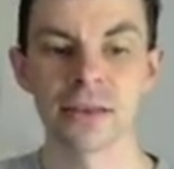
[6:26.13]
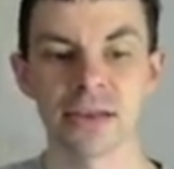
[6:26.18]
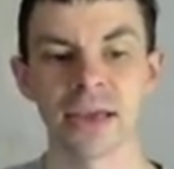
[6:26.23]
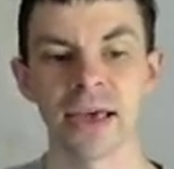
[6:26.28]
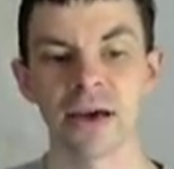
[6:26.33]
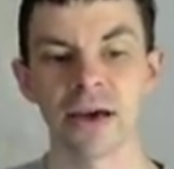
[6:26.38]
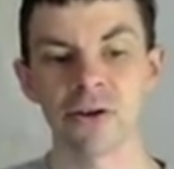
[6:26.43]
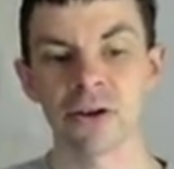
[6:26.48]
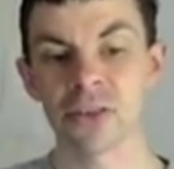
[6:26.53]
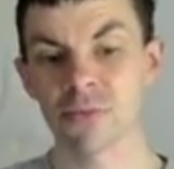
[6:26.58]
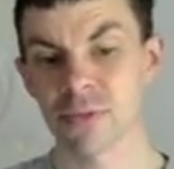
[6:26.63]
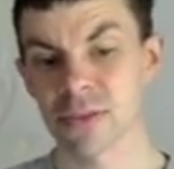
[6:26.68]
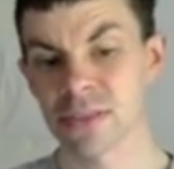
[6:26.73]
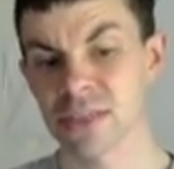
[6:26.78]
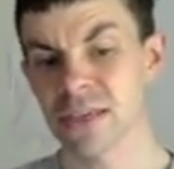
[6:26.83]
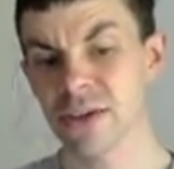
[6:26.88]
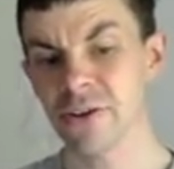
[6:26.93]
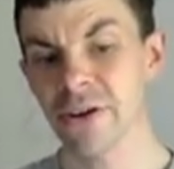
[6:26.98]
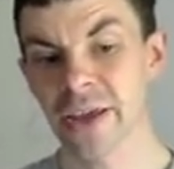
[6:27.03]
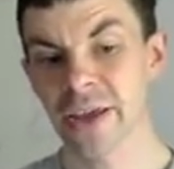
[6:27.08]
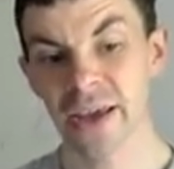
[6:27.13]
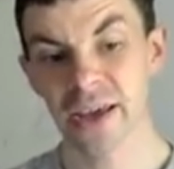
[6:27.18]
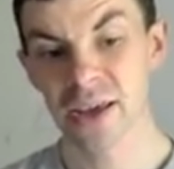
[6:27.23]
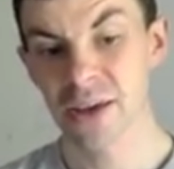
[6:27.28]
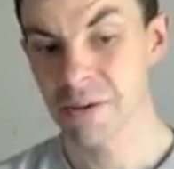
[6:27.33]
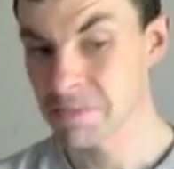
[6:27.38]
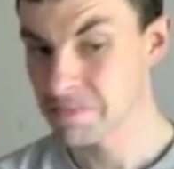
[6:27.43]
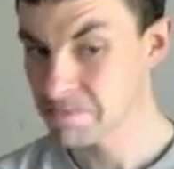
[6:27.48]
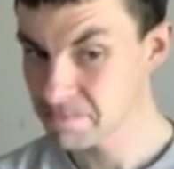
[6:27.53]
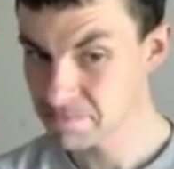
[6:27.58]
Now, his
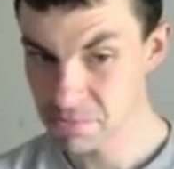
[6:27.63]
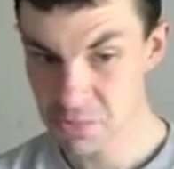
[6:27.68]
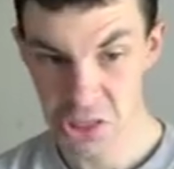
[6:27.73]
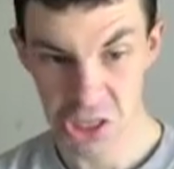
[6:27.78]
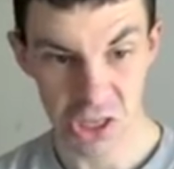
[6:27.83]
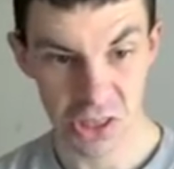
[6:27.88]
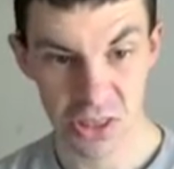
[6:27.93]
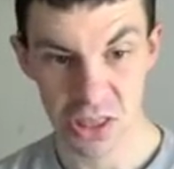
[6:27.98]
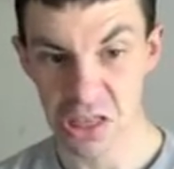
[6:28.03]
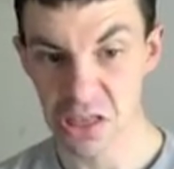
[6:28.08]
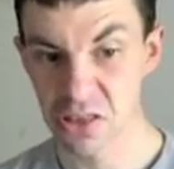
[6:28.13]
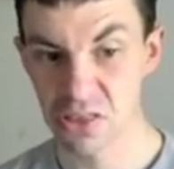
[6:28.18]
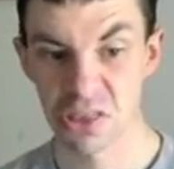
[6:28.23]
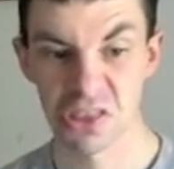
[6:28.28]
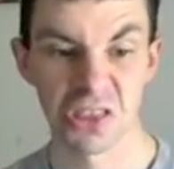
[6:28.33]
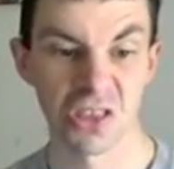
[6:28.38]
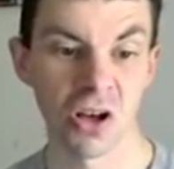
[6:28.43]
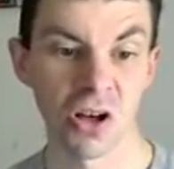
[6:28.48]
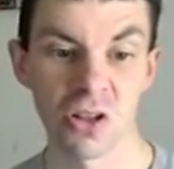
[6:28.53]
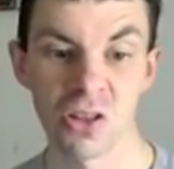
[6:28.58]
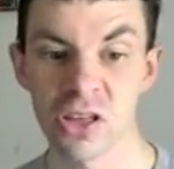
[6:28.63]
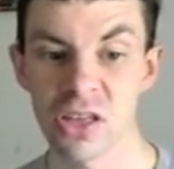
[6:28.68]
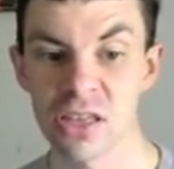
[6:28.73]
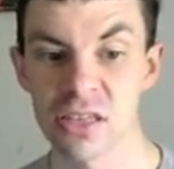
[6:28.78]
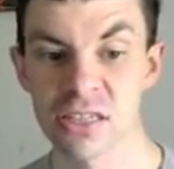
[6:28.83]
materia, just a solid